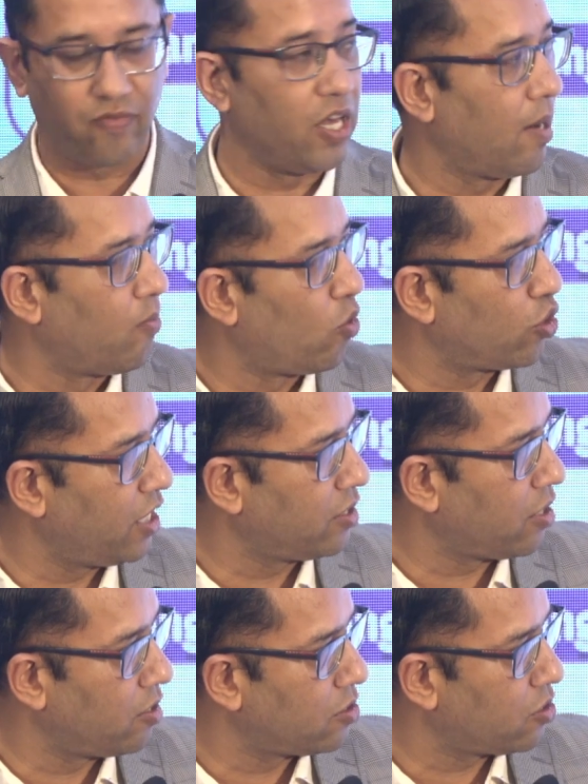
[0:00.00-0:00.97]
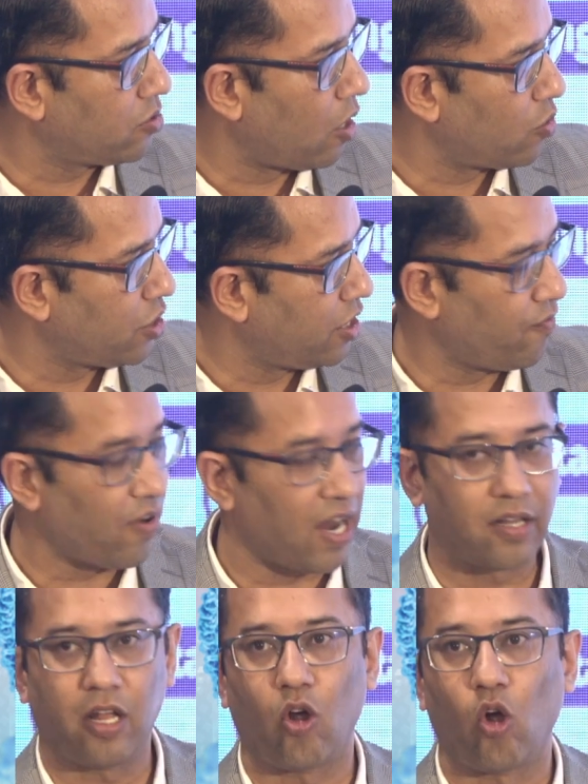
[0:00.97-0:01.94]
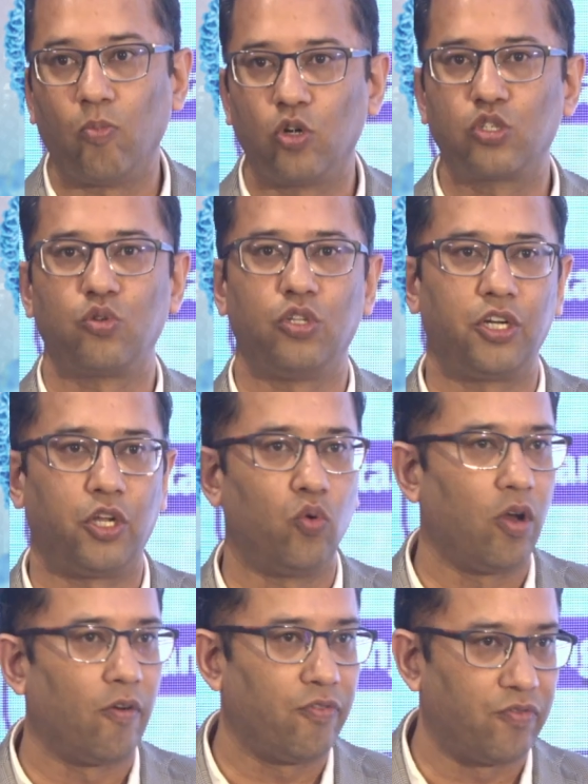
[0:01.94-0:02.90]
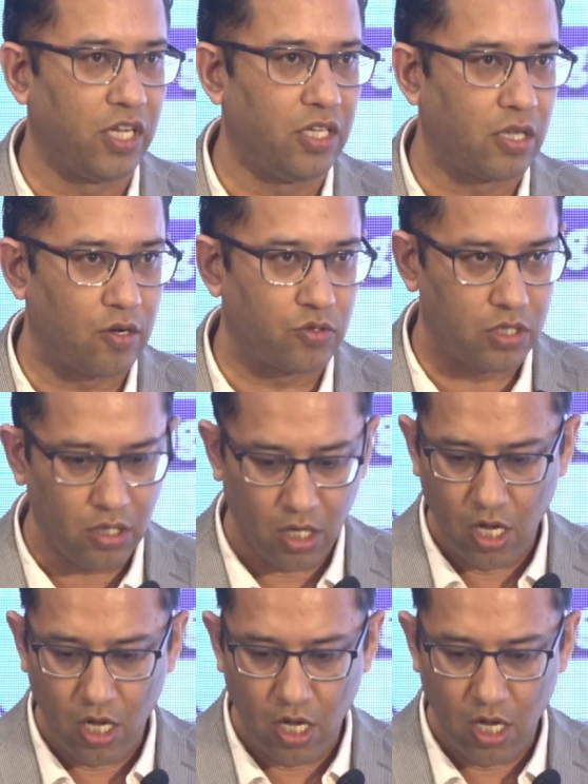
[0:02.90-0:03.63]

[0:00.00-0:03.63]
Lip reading: They are more than 1000. In fact, they are almost to the tune of 15,000.